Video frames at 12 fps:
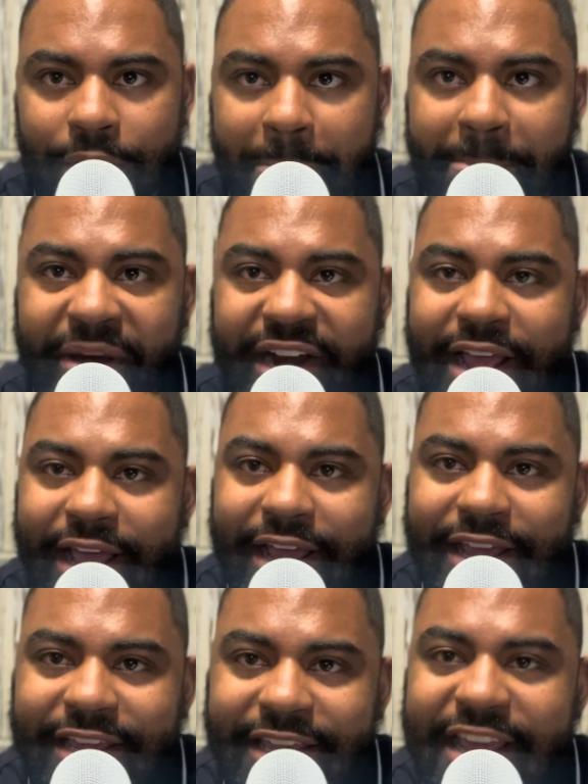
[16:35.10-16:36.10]
But
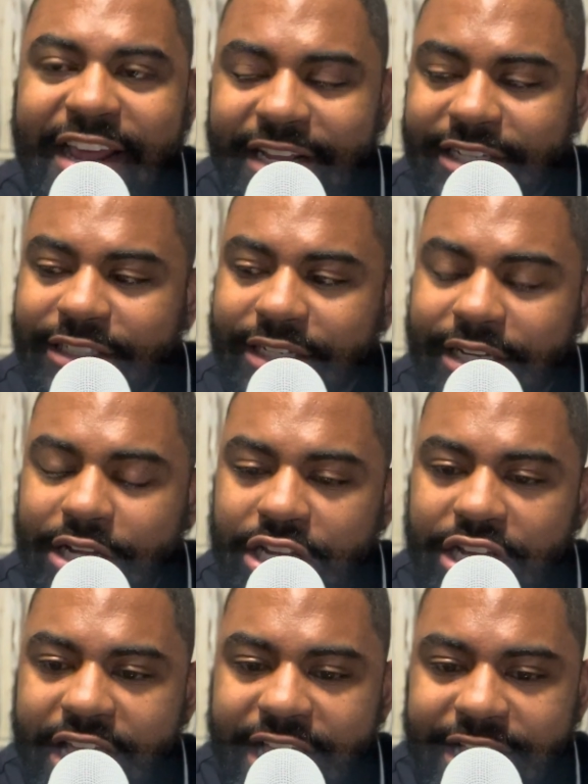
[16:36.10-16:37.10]
get
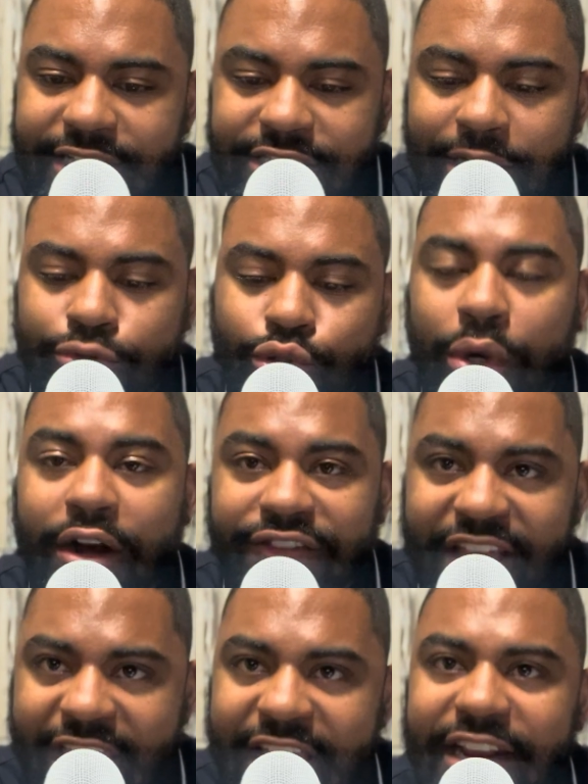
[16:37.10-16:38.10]
some sort of
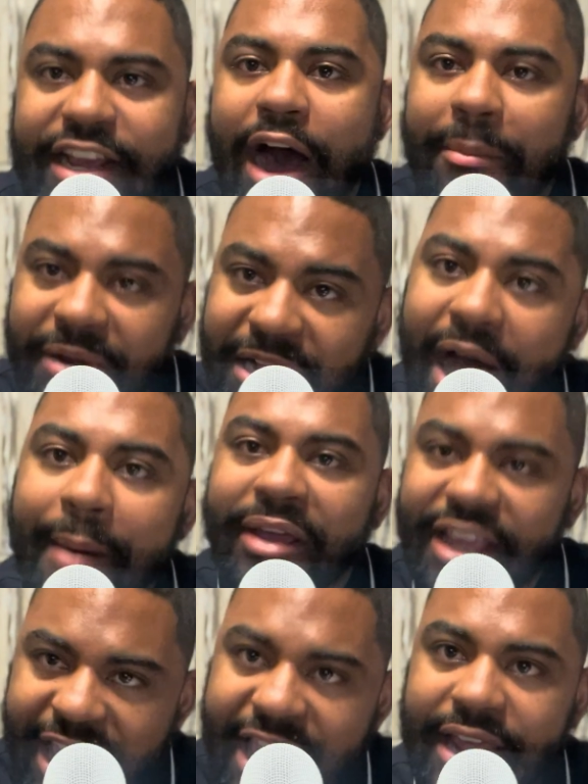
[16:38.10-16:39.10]
income
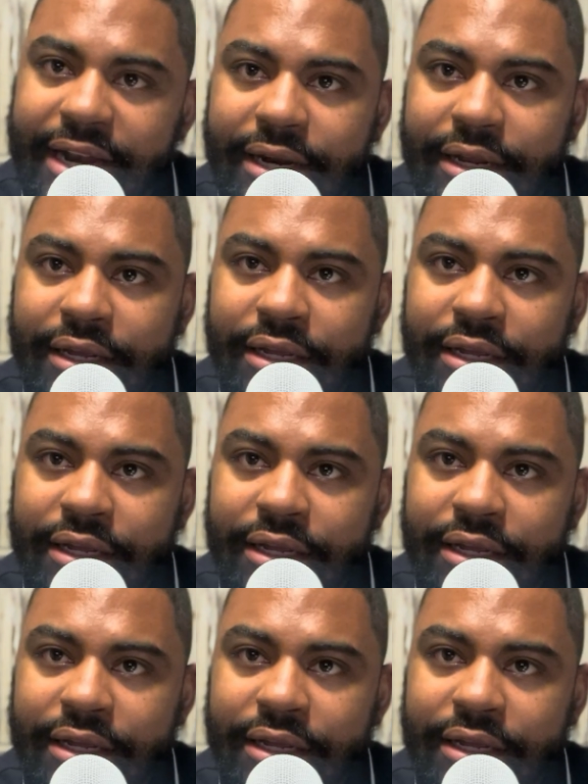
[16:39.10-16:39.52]
coming in,